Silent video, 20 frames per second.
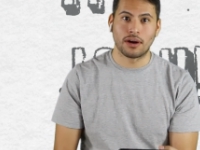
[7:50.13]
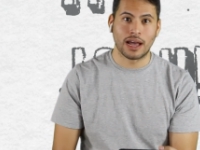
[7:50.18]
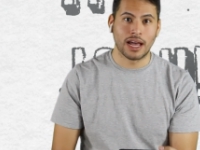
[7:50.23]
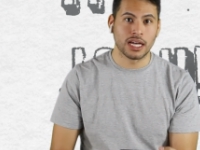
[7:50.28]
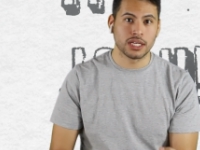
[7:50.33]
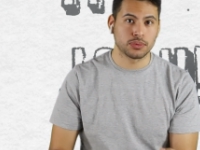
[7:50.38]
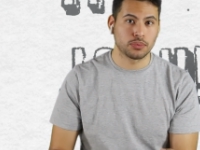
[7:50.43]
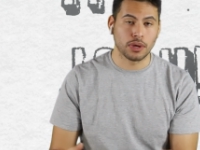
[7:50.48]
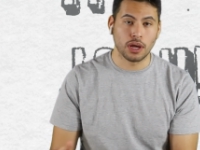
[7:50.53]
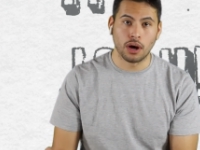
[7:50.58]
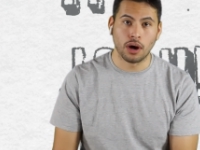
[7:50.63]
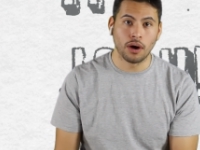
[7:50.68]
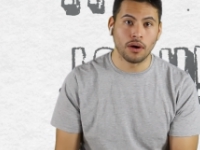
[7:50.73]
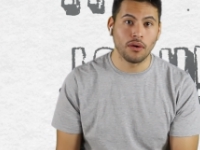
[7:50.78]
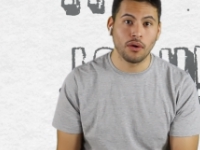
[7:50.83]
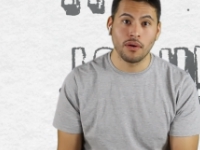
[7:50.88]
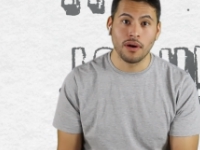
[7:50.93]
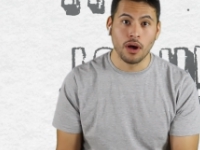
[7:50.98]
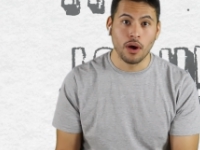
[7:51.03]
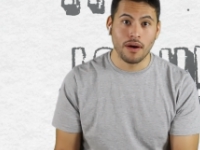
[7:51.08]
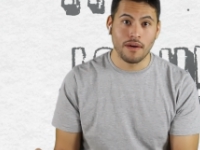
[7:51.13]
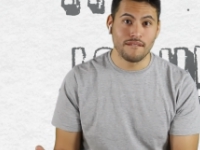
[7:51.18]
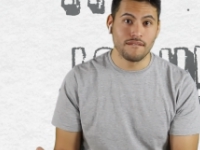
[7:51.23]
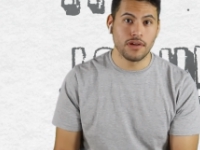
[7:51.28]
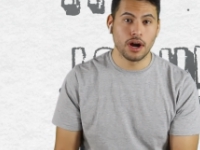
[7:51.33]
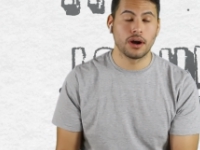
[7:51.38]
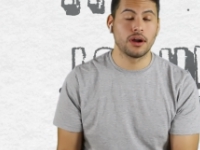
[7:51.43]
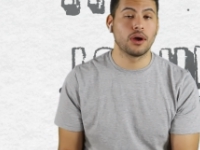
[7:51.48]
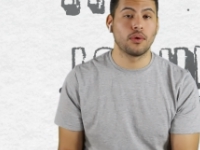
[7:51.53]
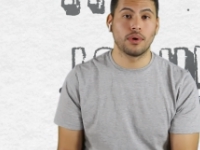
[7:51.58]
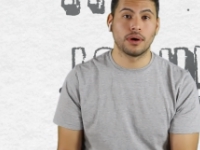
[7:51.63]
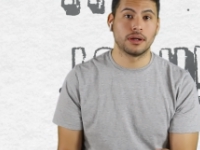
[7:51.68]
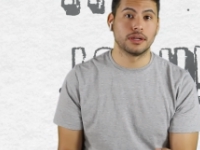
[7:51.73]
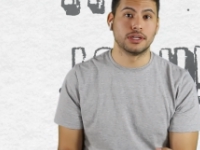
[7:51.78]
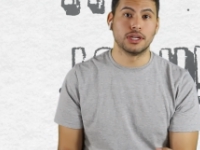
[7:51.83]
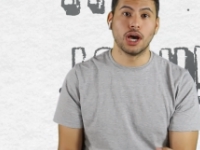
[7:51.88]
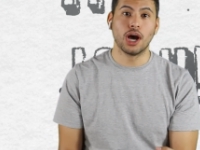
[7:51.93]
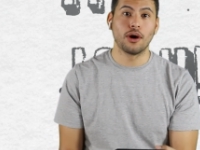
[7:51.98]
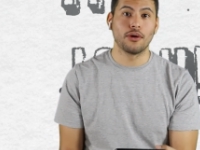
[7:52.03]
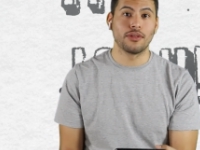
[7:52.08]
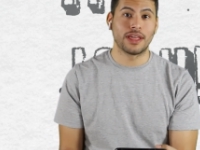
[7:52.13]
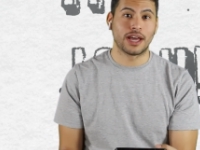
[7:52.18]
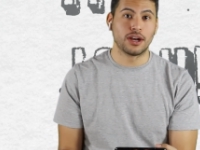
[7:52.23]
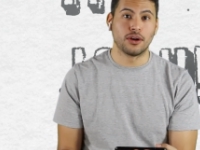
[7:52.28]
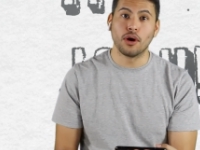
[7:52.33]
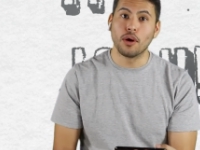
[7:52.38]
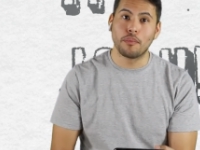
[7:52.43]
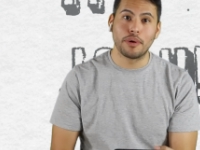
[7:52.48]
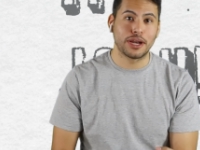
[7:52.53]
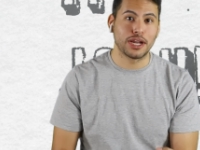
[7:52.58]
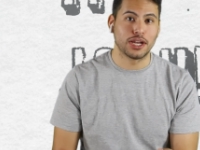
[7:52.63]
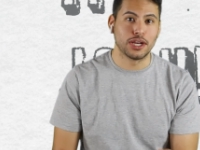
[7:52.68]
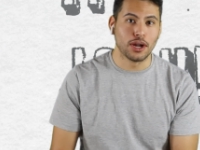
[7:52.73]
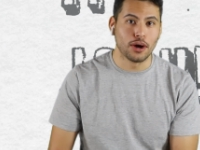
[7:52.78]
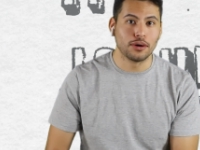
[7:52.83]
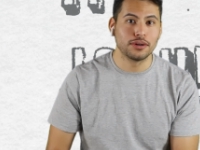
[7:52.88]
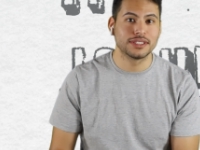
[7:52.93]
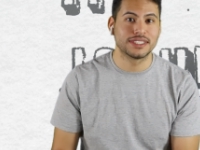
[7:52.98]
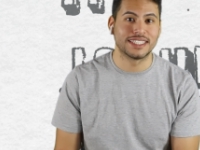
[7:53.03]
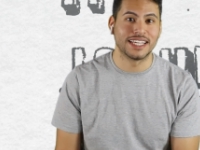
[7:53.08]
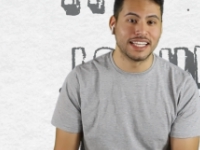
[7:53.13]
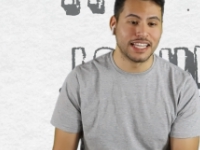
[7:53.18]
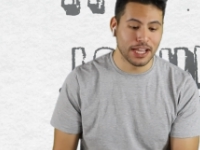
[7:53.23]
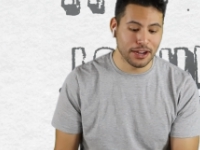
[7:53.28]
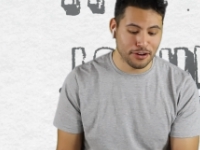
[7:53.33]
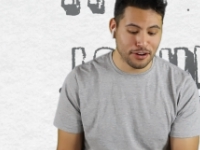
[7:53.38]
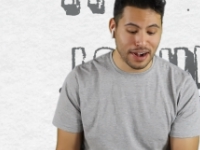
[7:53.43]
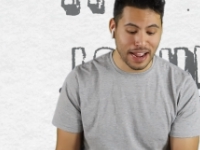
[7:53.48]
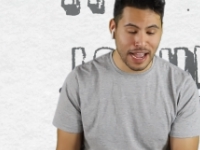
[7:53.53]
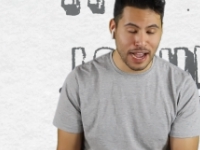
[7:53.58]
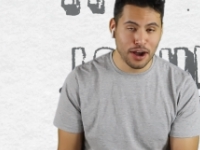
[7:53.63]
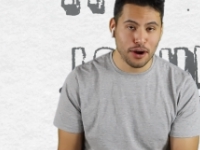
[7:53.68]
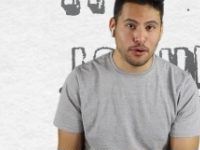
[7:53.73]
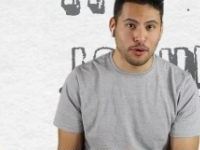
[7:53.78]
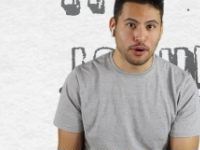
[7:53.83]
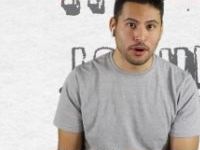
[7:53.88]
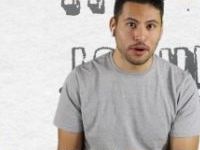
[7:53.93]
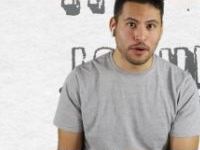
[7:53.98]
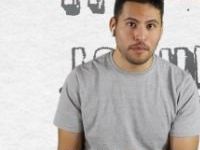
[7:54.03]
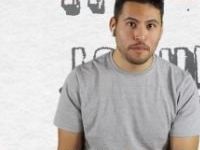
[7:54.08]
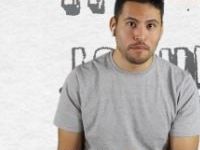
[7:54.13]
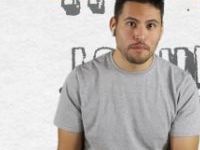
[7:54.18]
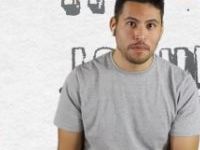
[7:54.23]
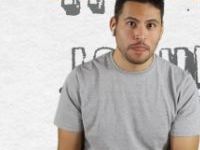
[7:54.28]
as we all very well know that nobody knows the day or hour.